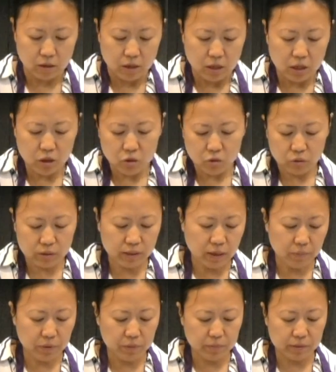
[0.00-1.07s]
Then
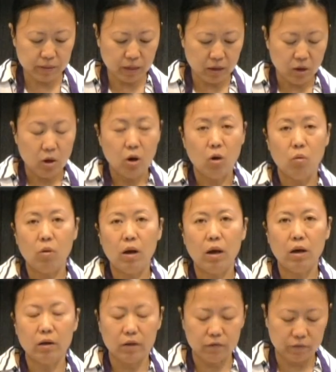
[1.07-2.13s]
some people say,
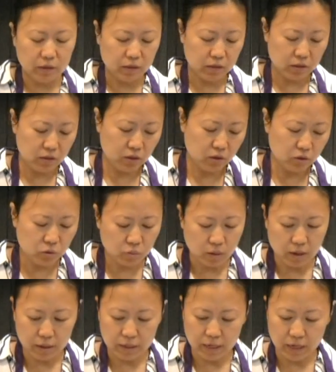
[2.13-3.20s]
well, if it doesn't close
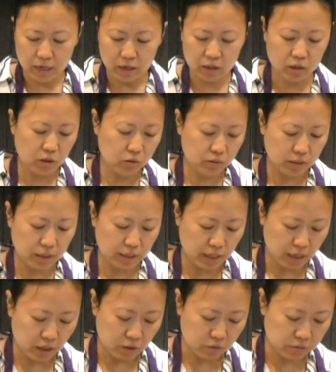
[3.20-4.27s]
well, can I close it? Can
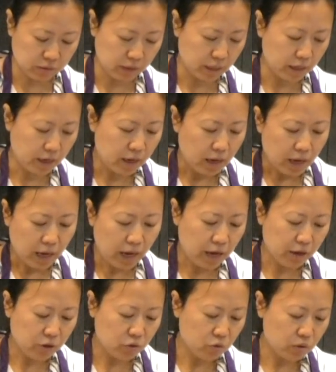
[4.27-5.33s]
I use like
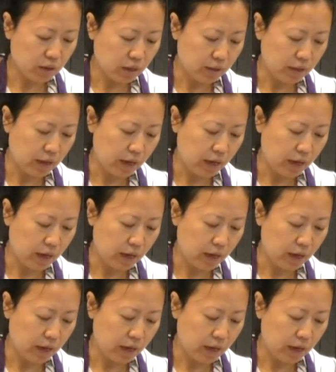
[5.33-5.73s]
egg yolk on the